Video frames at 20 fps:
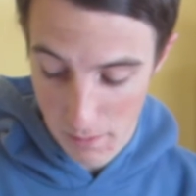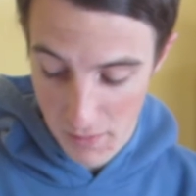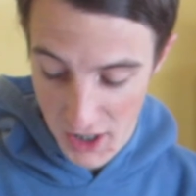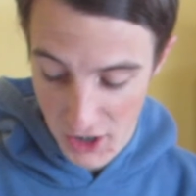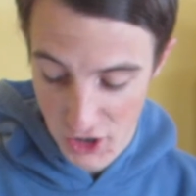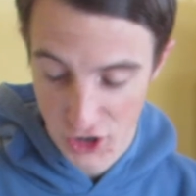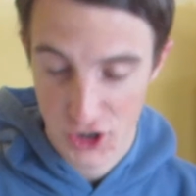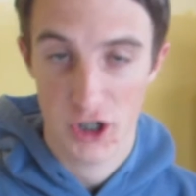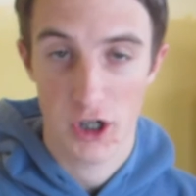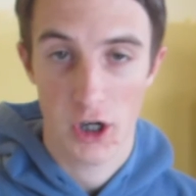
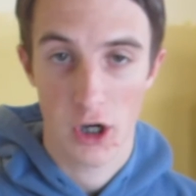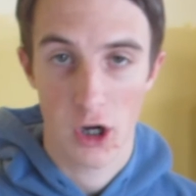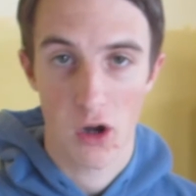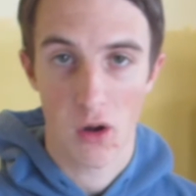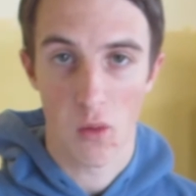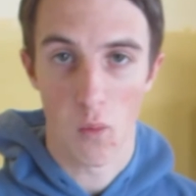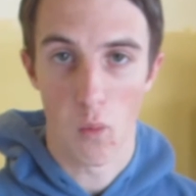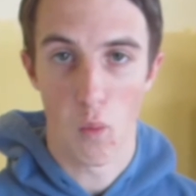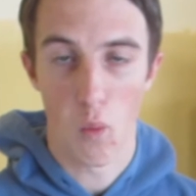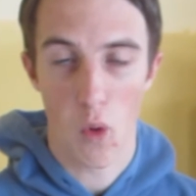Mitch
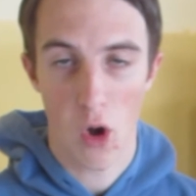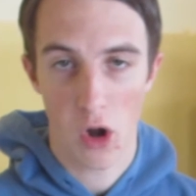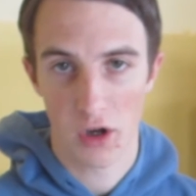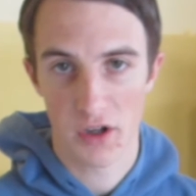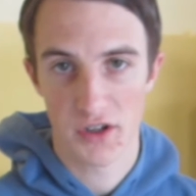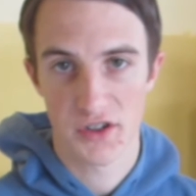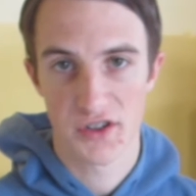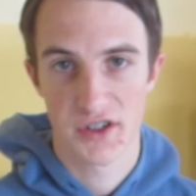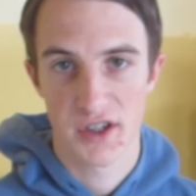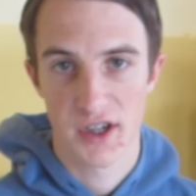
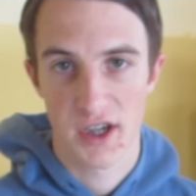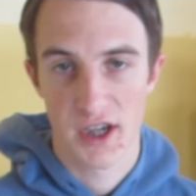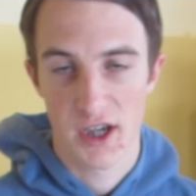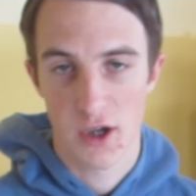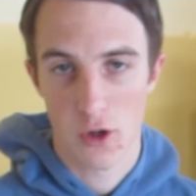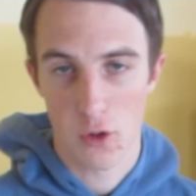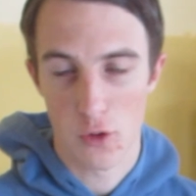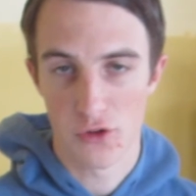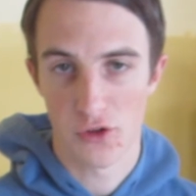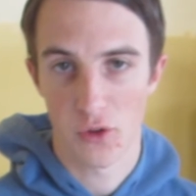Wallace,
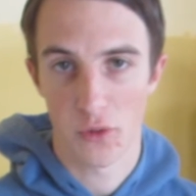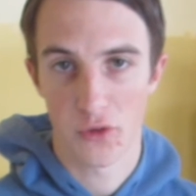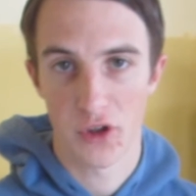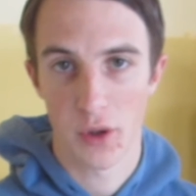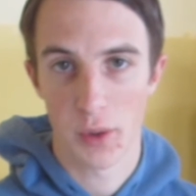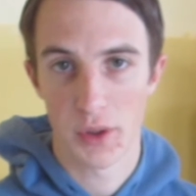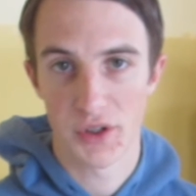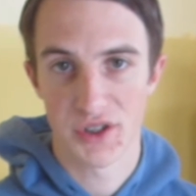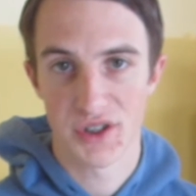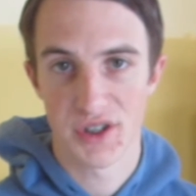who's
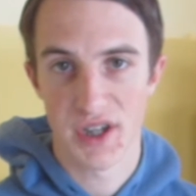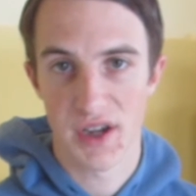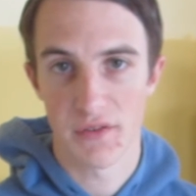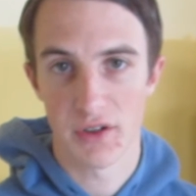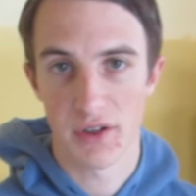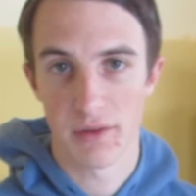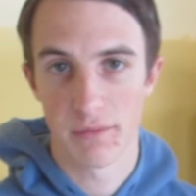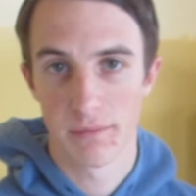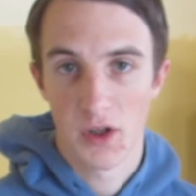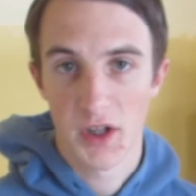also on
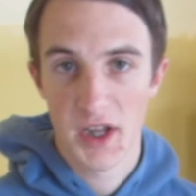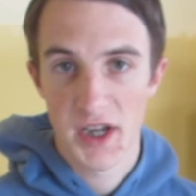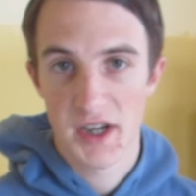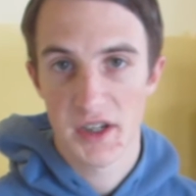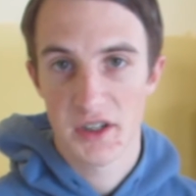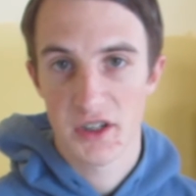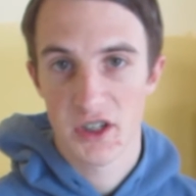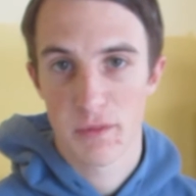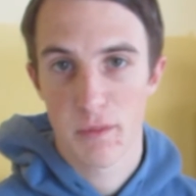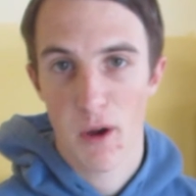7. Leading
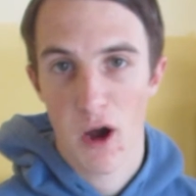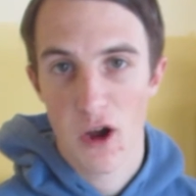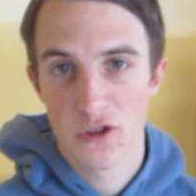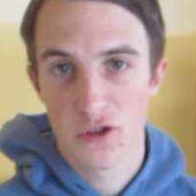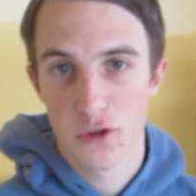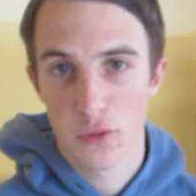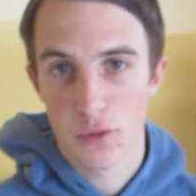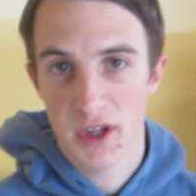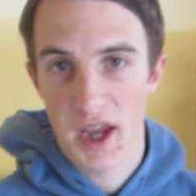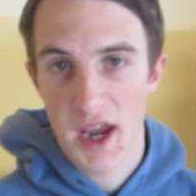
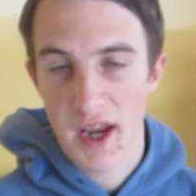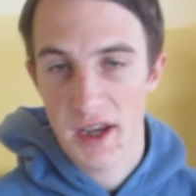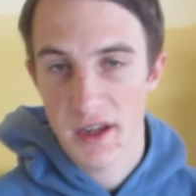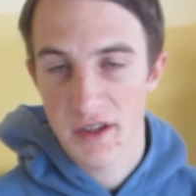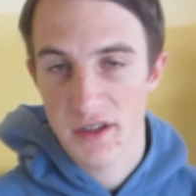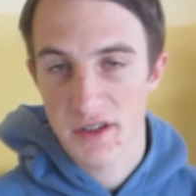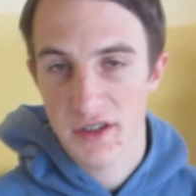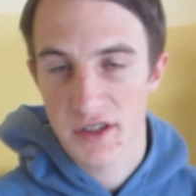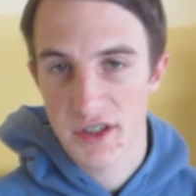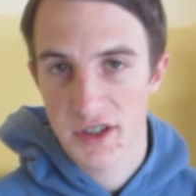disposal
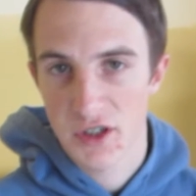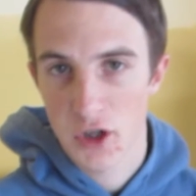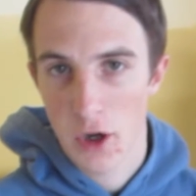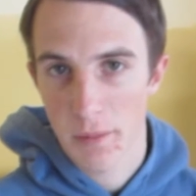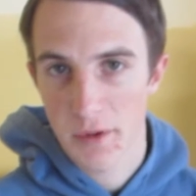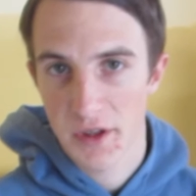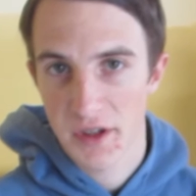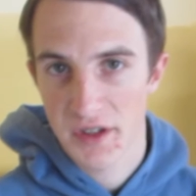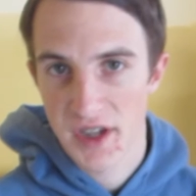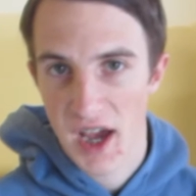getters, top
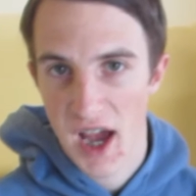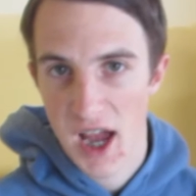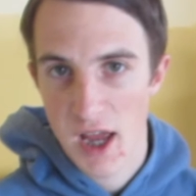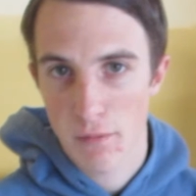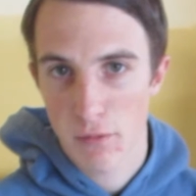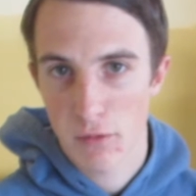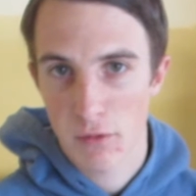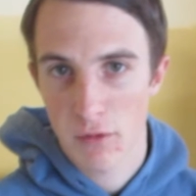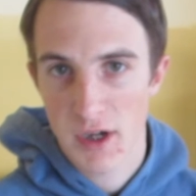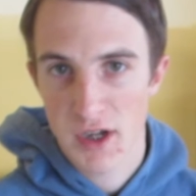of the
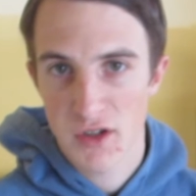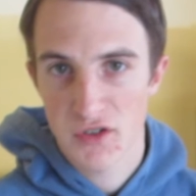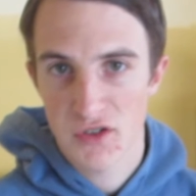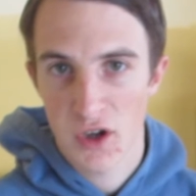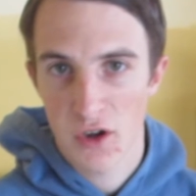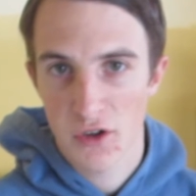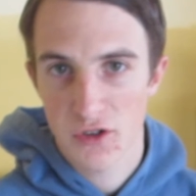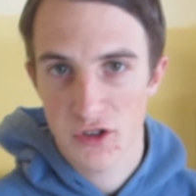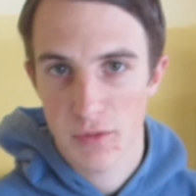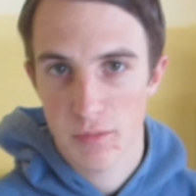table is
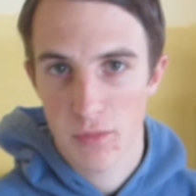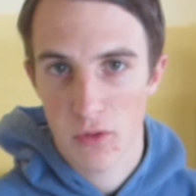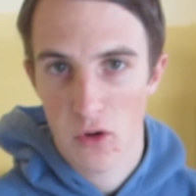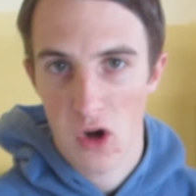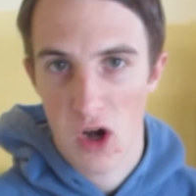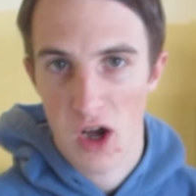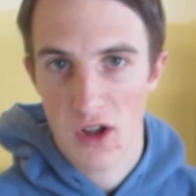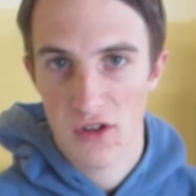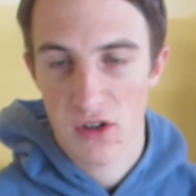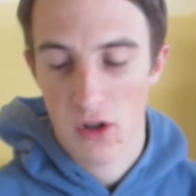no
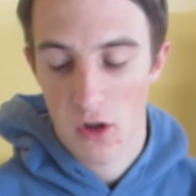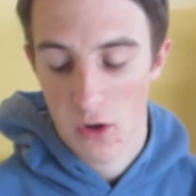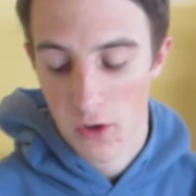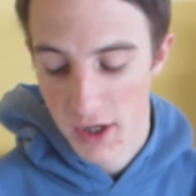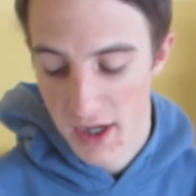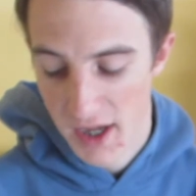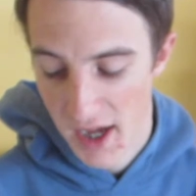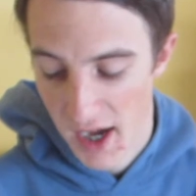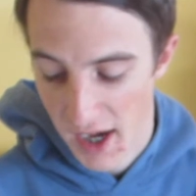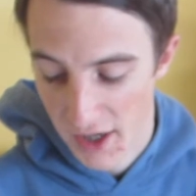surprise,
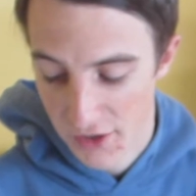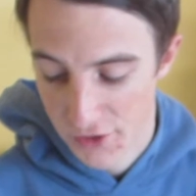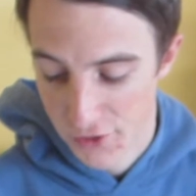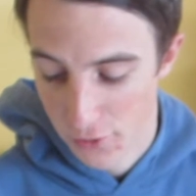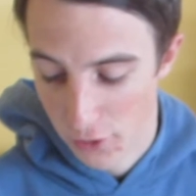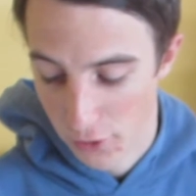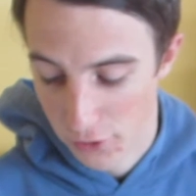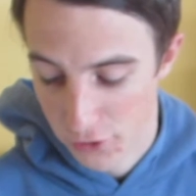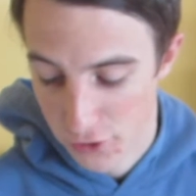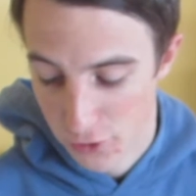Lockie
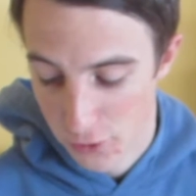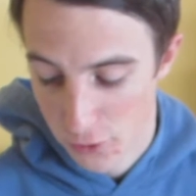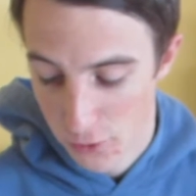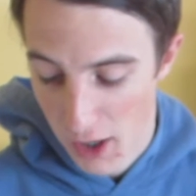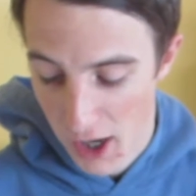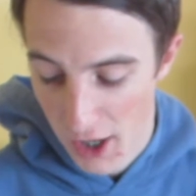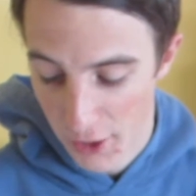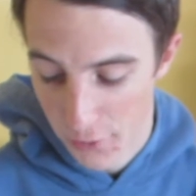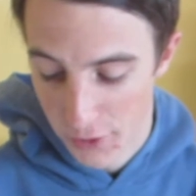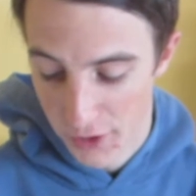Hunter on
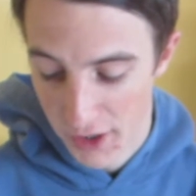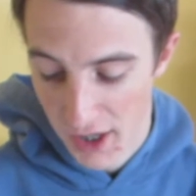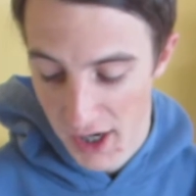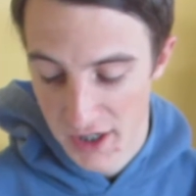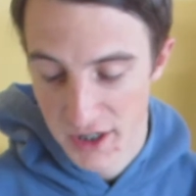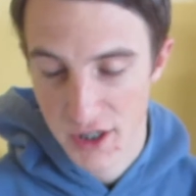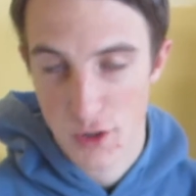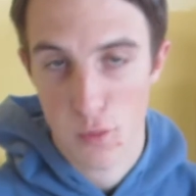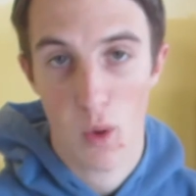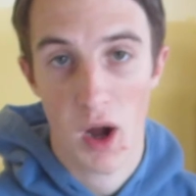
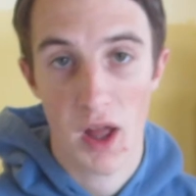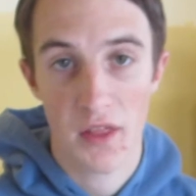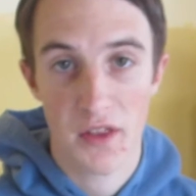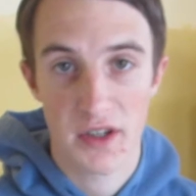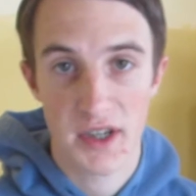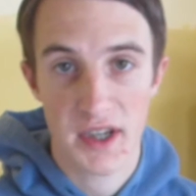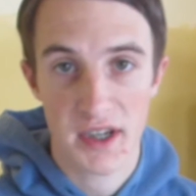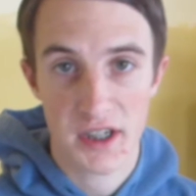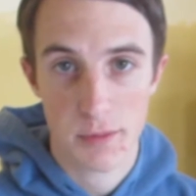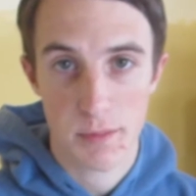281. The
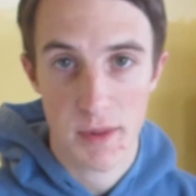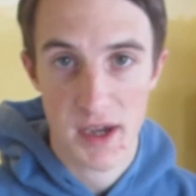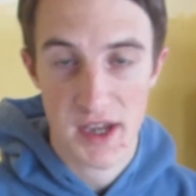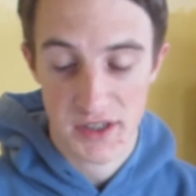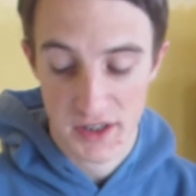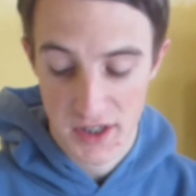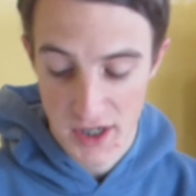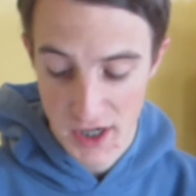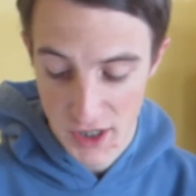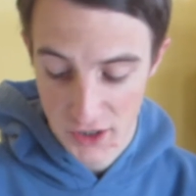next
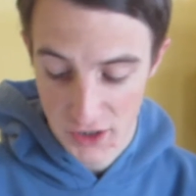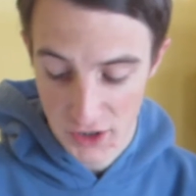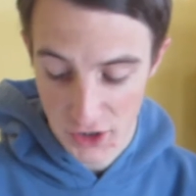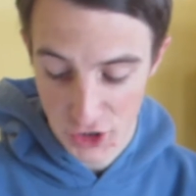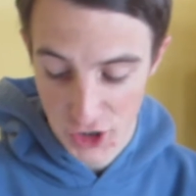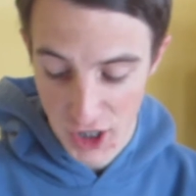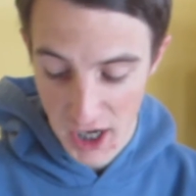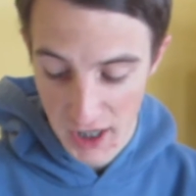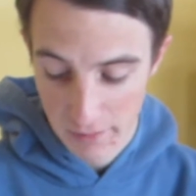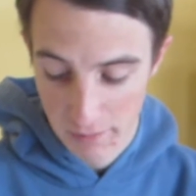best is
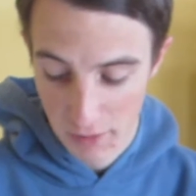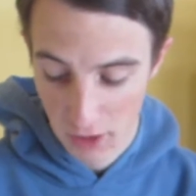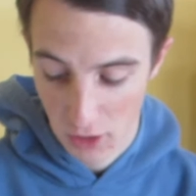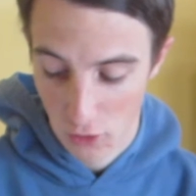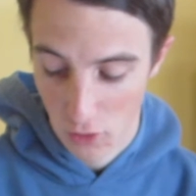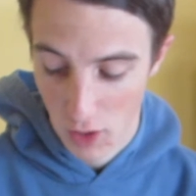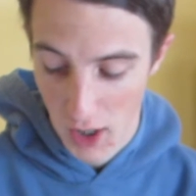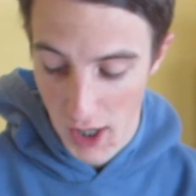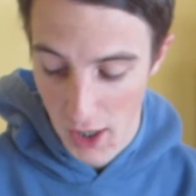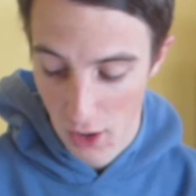Jack
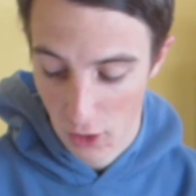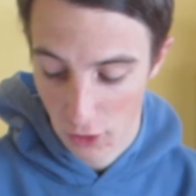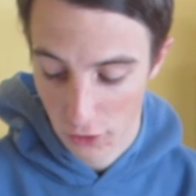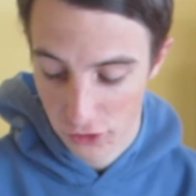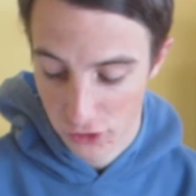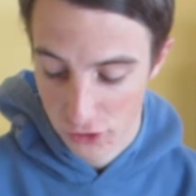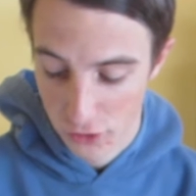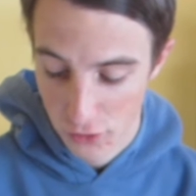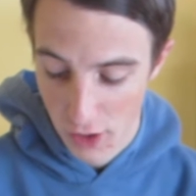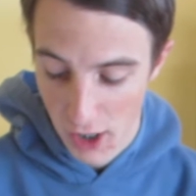McRae on
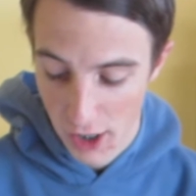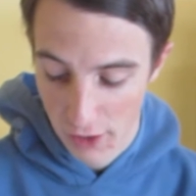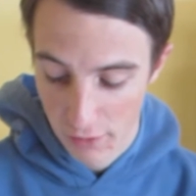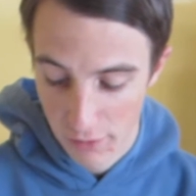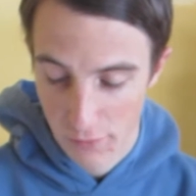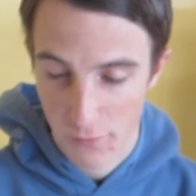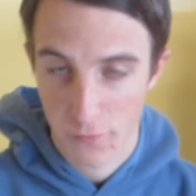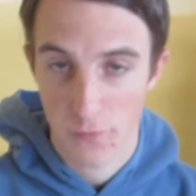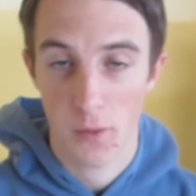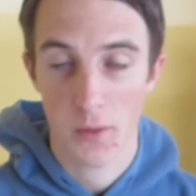
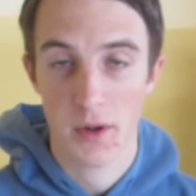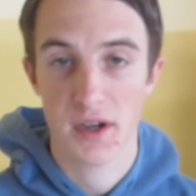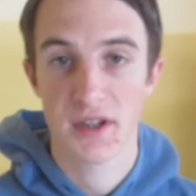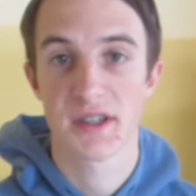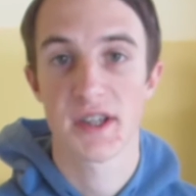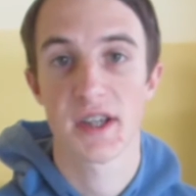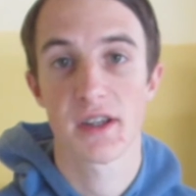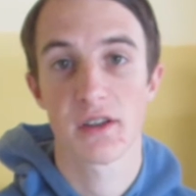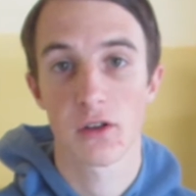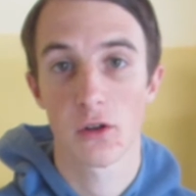
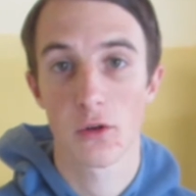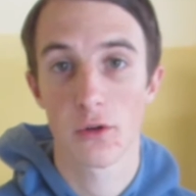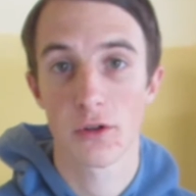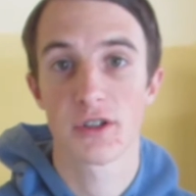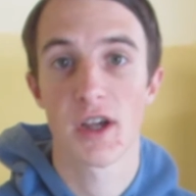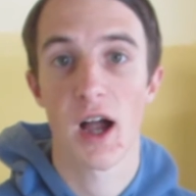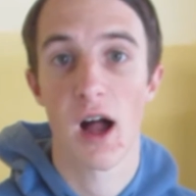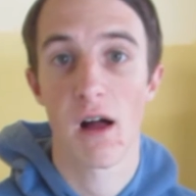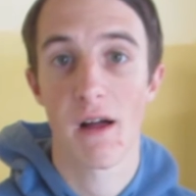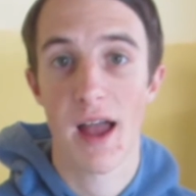246. Luke
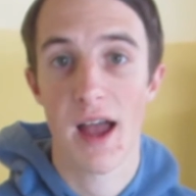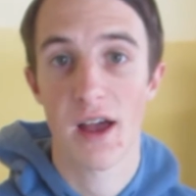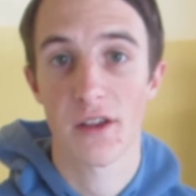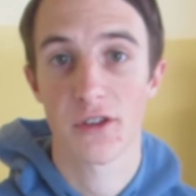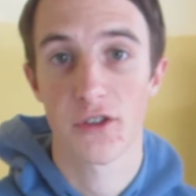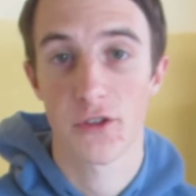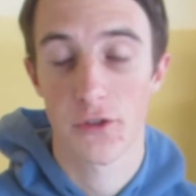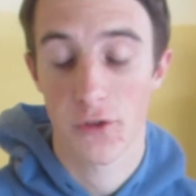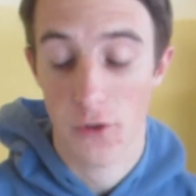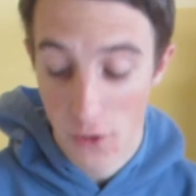Dalehouse
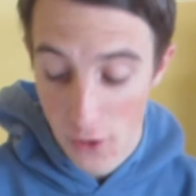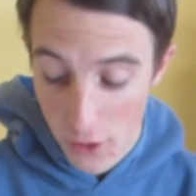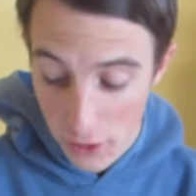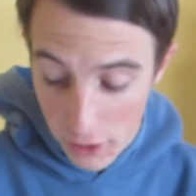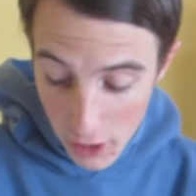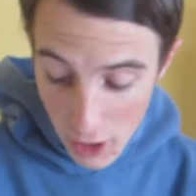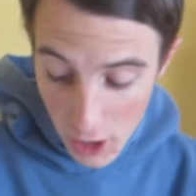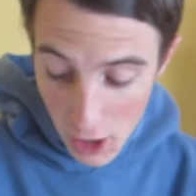third